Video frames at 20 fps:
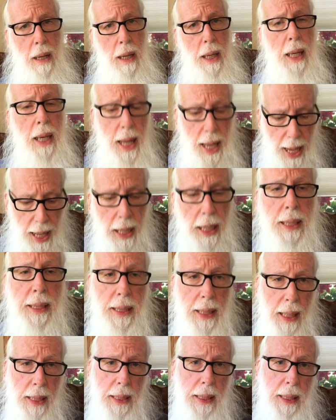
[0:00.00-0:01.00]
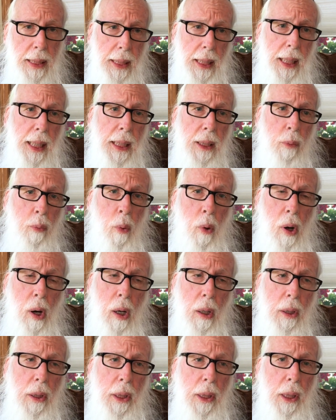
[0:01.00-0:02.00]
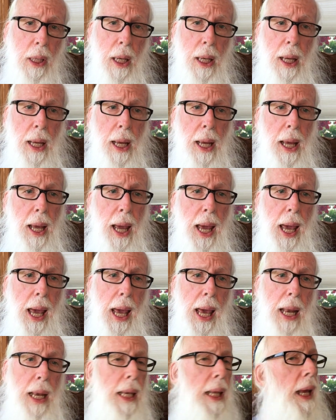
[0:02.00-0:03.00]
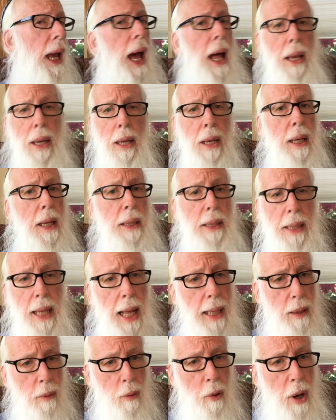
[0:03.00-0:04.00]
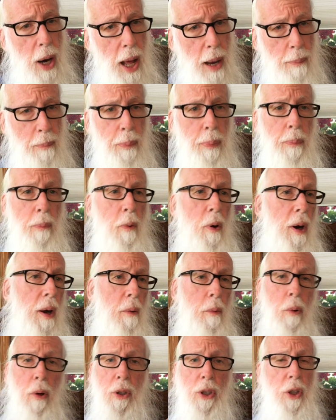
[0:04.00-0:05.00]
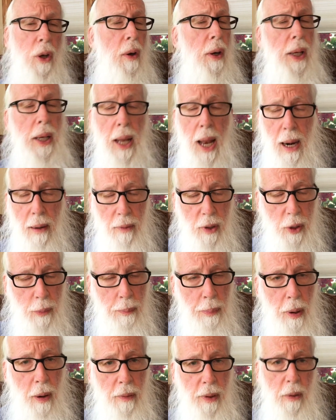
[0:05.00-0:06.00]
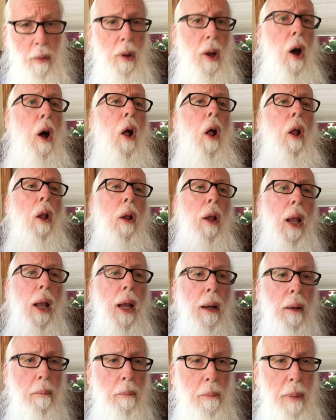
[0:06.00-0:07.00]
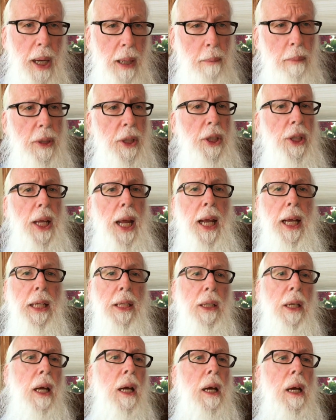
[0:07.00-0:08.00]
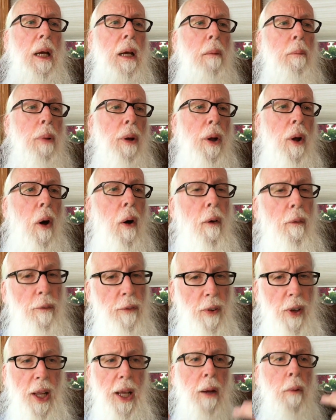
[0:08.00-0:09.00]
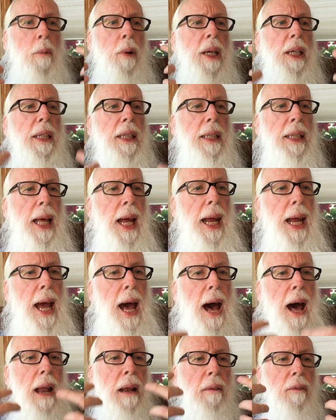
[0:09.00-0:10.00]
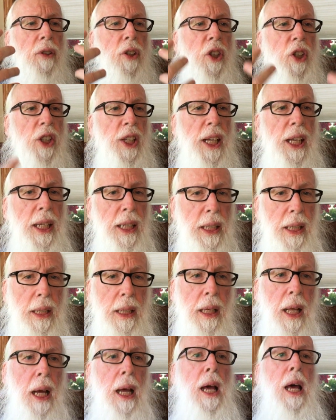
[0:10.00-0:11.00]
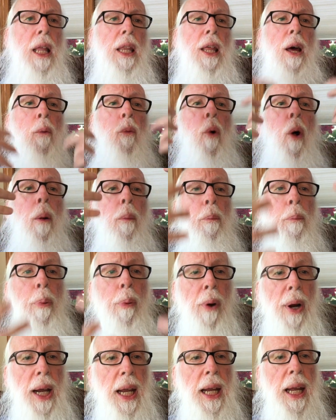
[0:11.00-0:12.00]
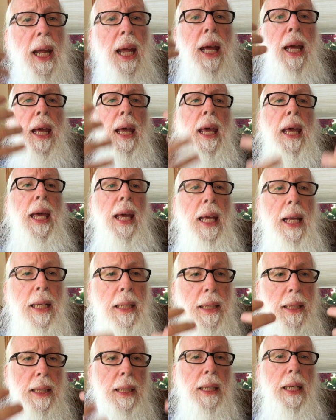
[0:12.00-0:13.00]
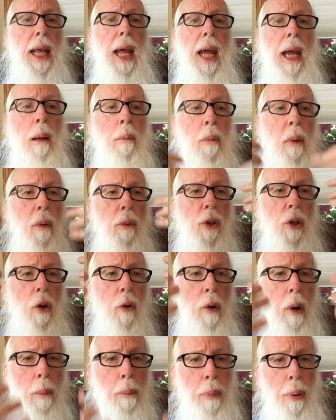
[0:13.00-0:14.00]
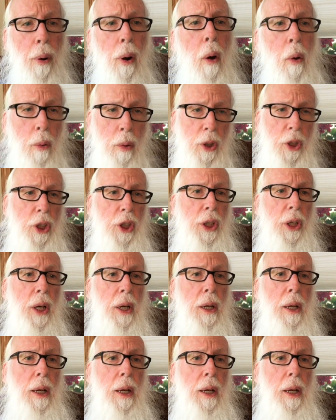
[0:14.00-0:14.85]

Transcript: in any senses of these words. And yeah, it's not that we're not, we're, we're certain none of us perfect. We all make mistakes, but hopefully we stay out of sin that will bring his name to reproach,